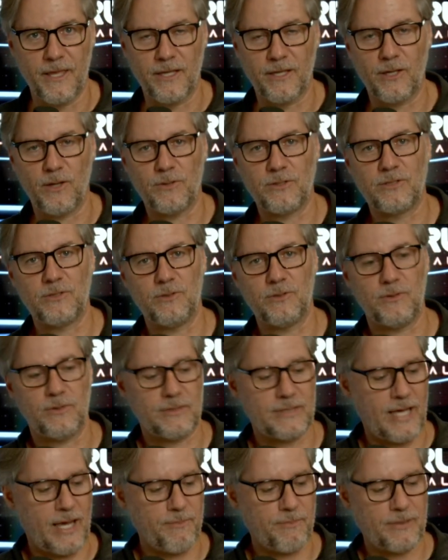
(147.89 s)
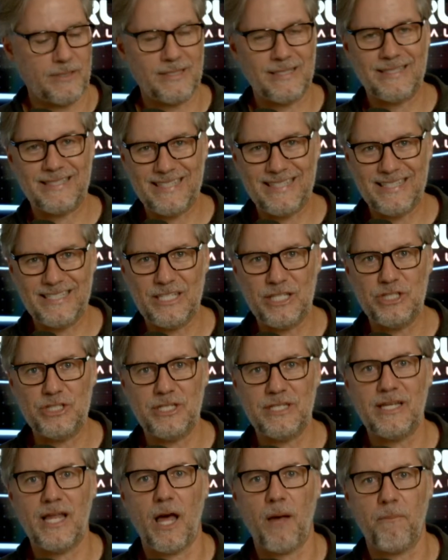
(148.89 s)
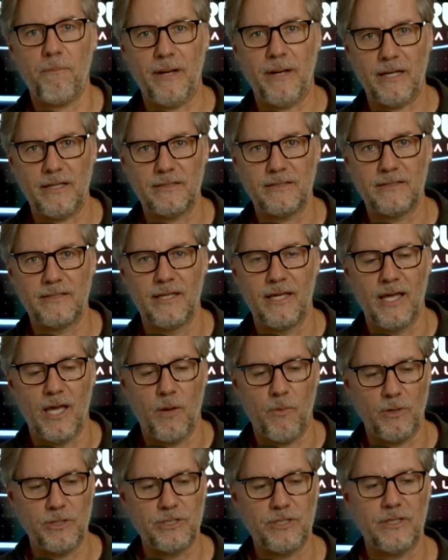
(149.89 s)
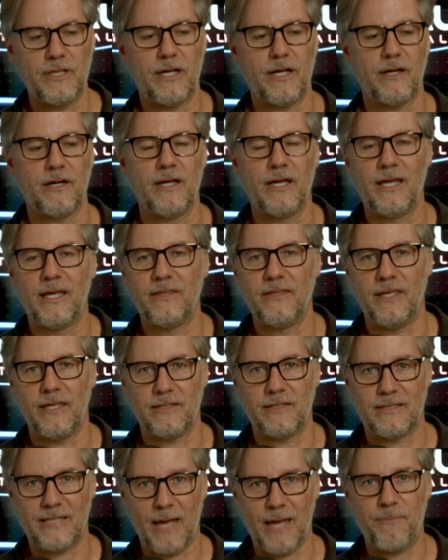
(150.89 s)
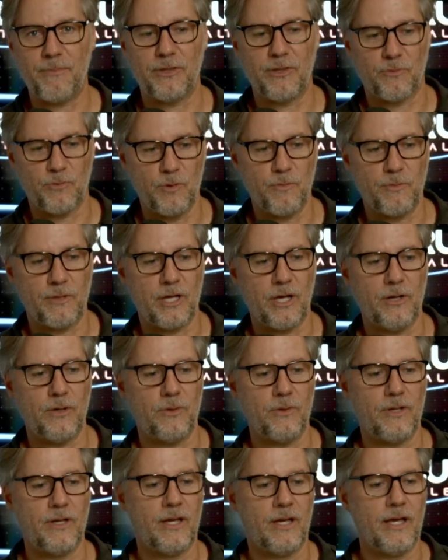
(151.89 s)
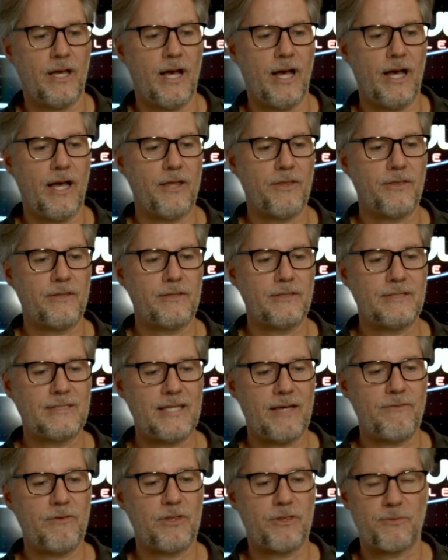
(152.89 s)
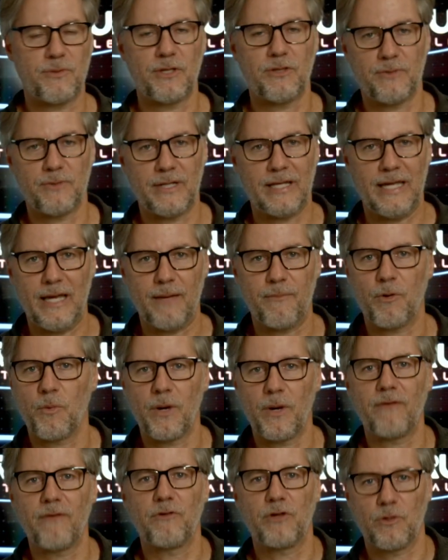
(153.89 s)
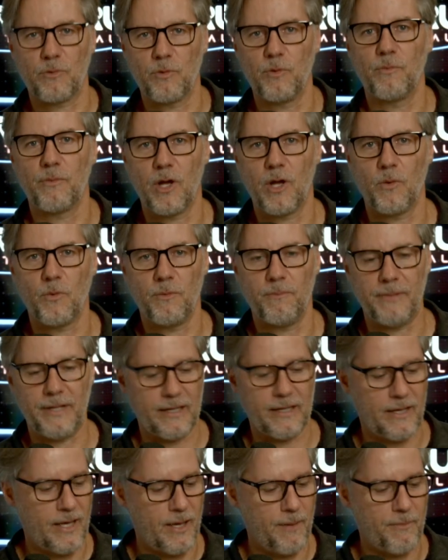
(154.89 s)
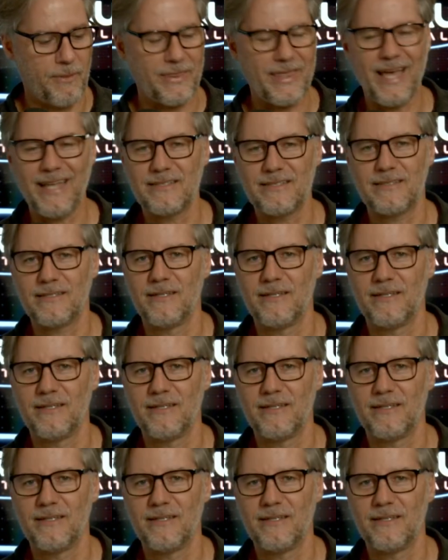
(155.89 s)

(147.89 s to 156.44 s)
Go to type in ccg.buzz, and once you're there, then type in the room code 733M or whatever your room code would be. But that's